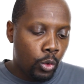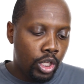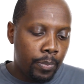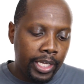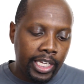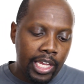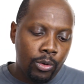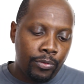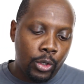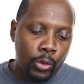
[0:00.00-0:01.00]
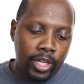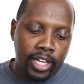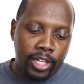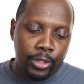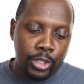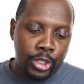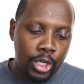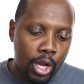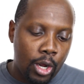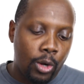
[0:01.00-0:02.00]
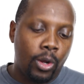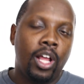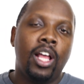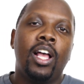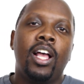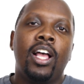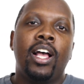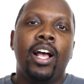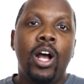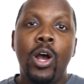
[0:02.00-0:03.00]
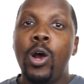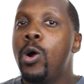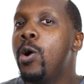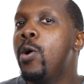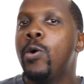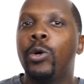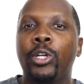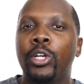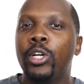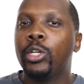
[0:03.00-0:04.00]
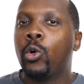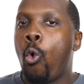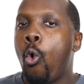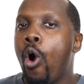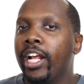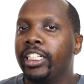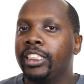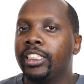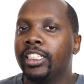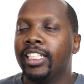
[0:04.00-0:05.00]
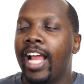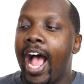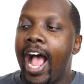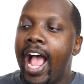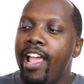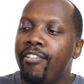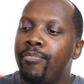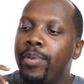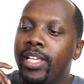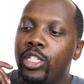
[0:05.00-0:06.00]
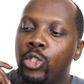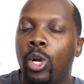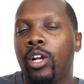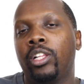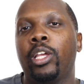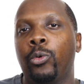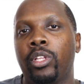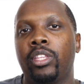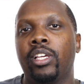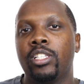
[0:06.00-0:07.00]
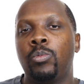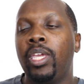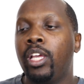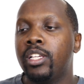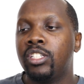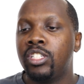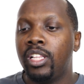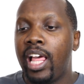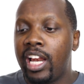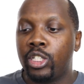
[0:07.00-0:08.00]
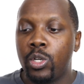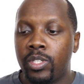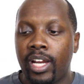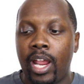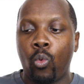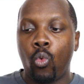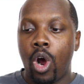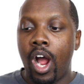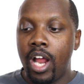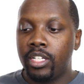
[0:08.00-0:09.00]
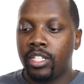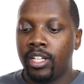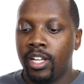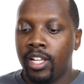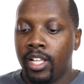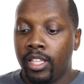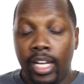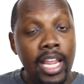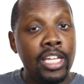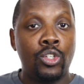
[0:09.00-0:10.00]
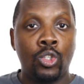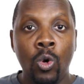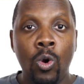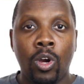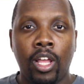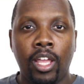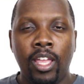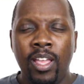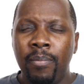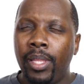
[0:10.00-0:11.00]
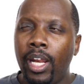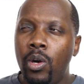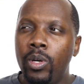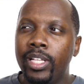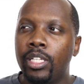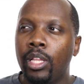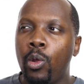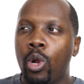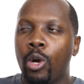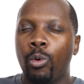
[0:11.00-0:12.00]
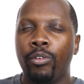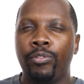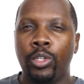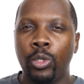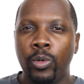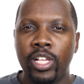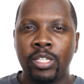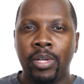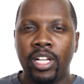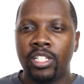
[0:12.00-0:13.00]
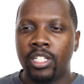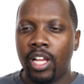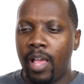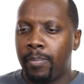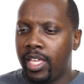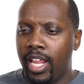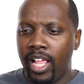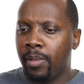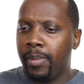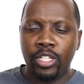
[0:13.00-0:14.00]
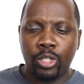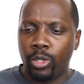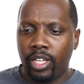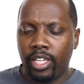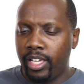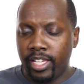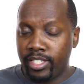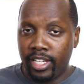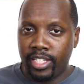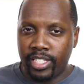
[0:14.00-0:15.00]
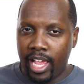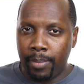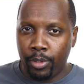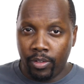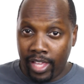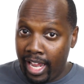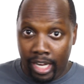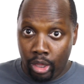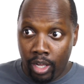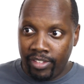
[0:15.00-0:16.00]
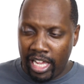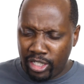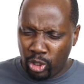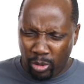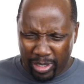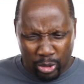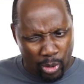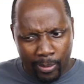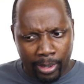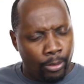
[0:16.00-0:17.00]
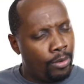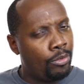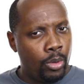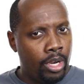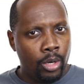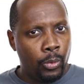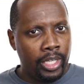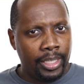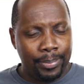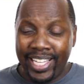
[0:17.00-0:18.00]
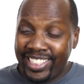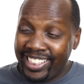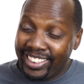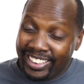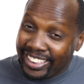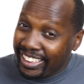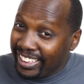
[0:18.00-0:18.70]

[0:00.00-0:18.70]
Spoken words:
Will you begin reviewing another show? Oh, good question. I've been struggling with this because there's a lot of shows that I watch that I enjoy, but I don't necessarily want to review as much. I mean, Elementary is an example of that. I love that show, but do I want to review it on a weekly basis?